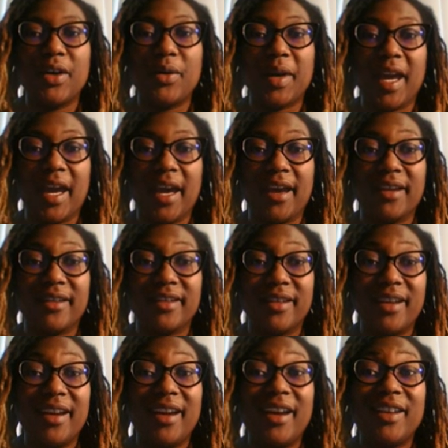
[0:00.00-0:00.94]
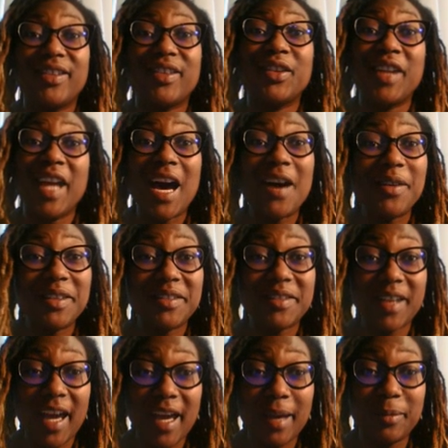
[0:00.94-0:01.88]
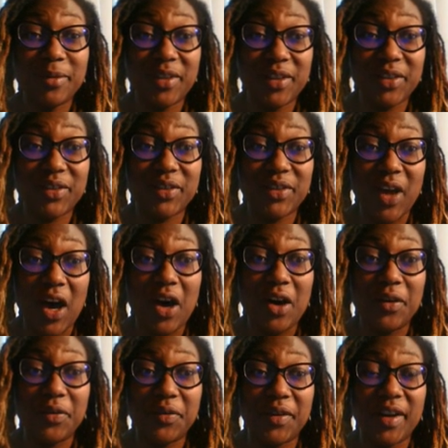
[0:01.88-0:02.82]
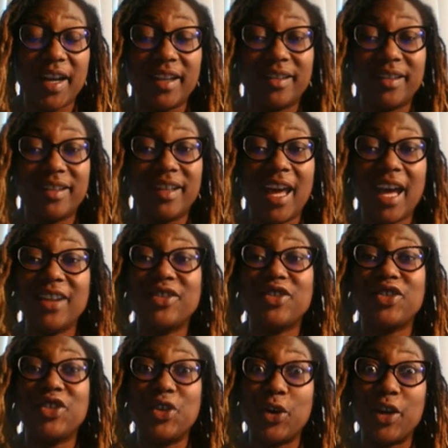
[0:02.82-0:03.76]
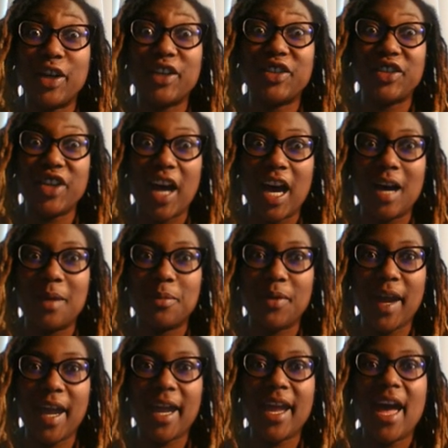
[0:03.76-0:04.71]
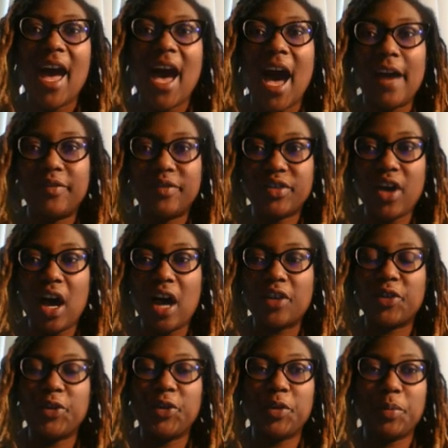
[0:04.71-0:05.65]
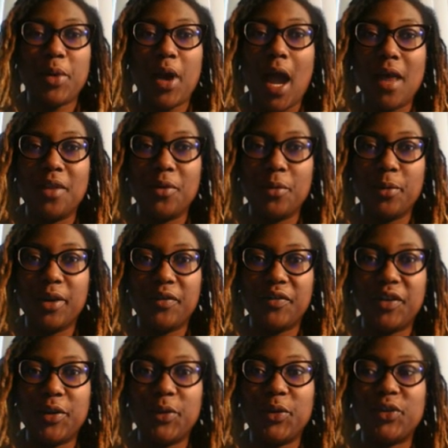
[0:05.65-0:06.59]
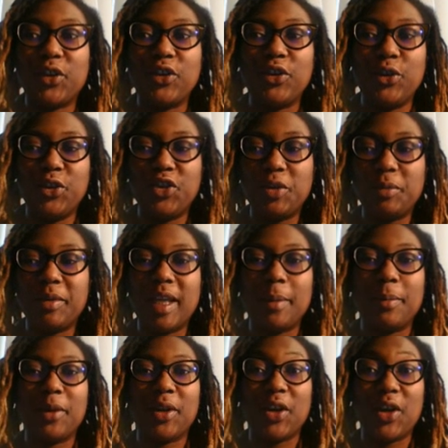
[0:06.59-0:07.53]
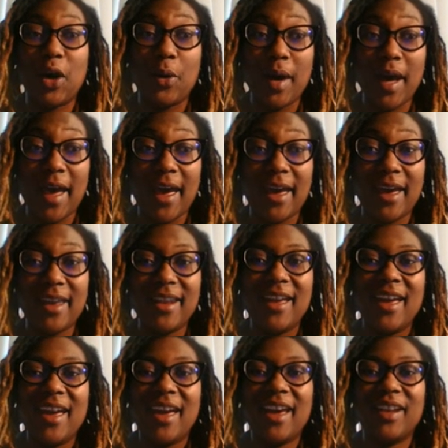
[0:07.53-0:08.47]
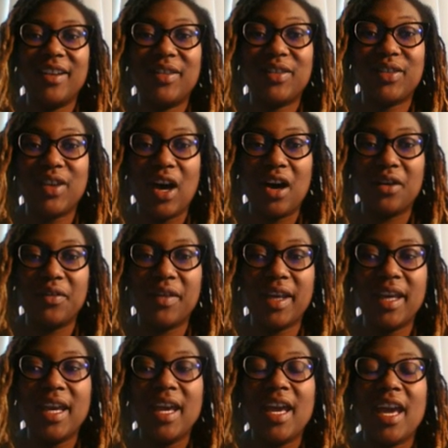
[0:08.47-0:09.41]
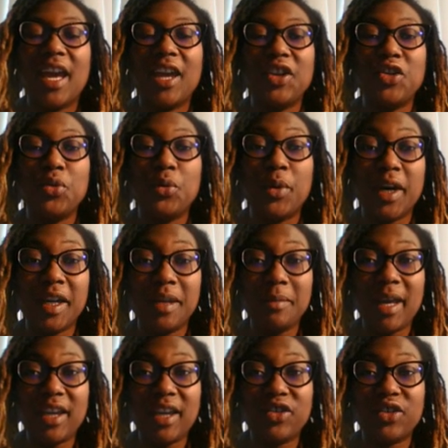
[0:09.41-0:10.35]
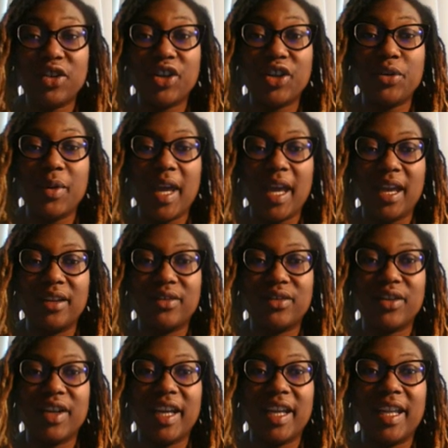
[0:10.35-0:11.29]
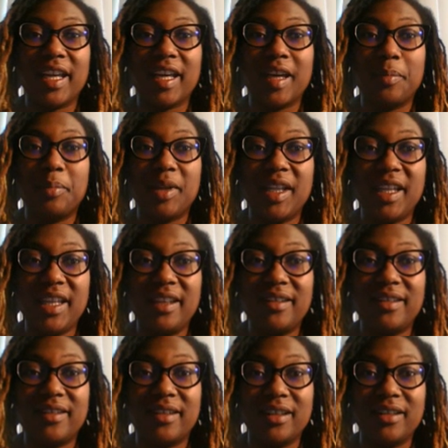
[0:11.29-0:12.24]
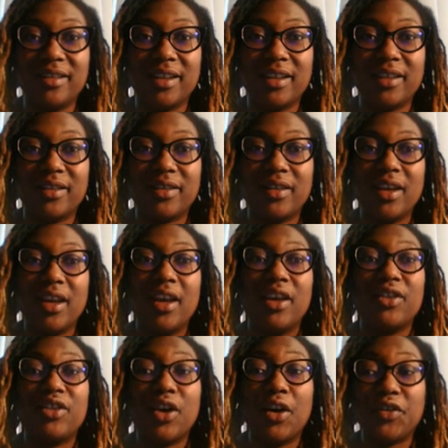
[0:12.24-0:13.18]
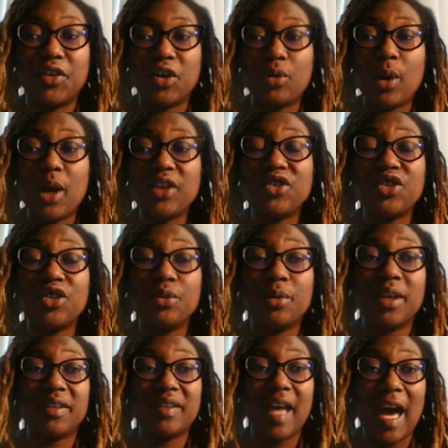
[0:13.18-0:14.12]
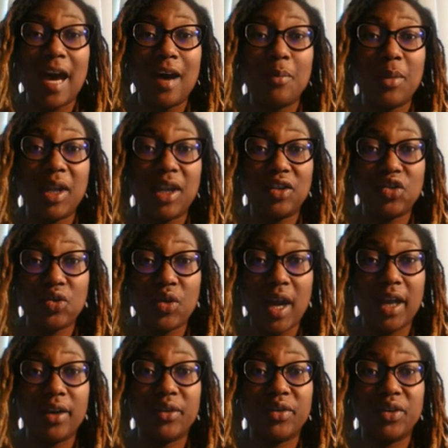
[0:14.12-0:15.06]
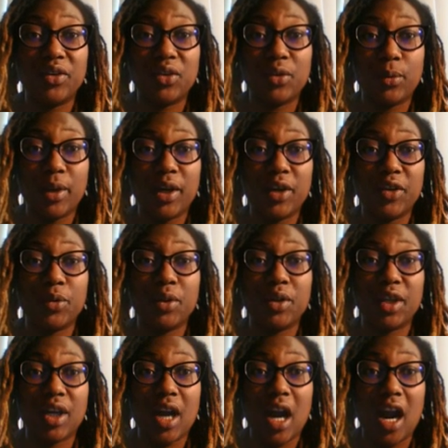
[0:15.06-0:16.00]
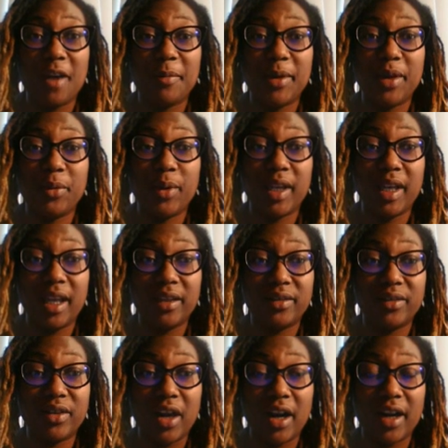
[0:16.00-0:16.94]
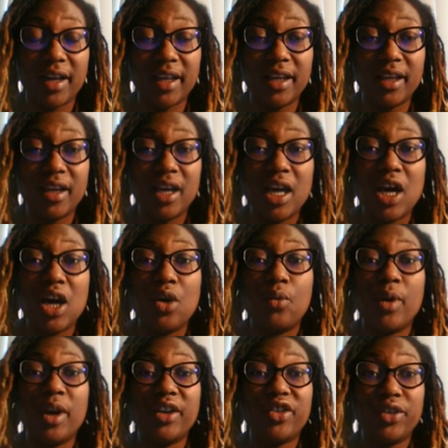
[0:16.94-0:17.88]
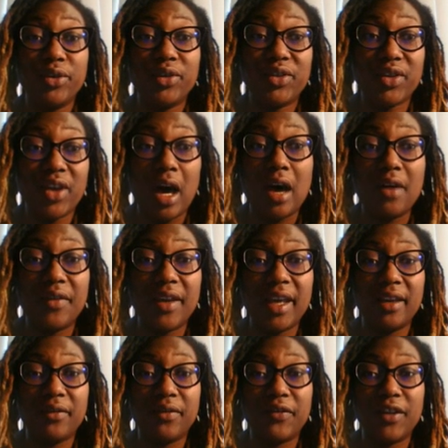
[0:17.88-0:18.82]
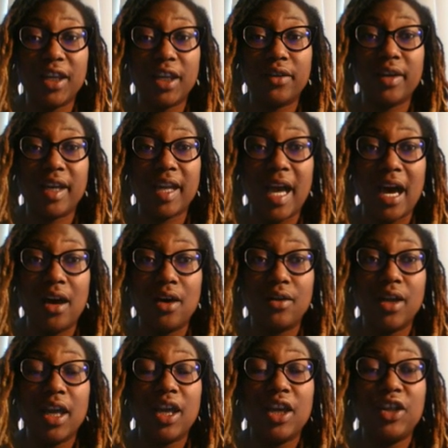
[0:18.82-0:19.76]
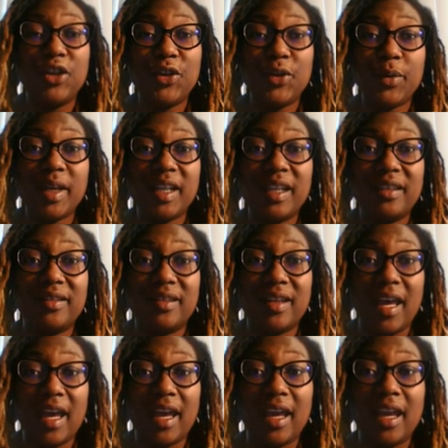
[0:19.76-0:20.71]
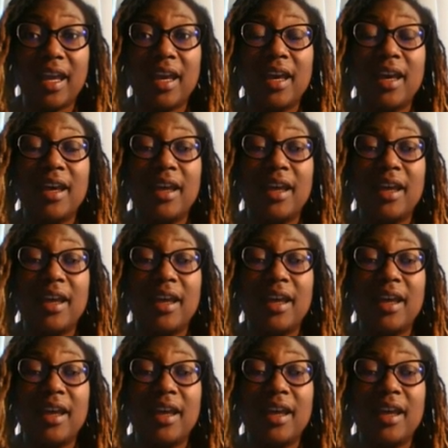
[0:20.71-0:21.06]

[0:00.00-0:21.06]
Okay. So now it's time to solve, friends, and that's your job, right? I've talked through the problem with you, so you should be able to go ahead and solve it. And you want to make sure you answer in a complete sentence. So if the question was how many triangles and squares were on the carpet when they started, once you solve it and figure it out, you want to say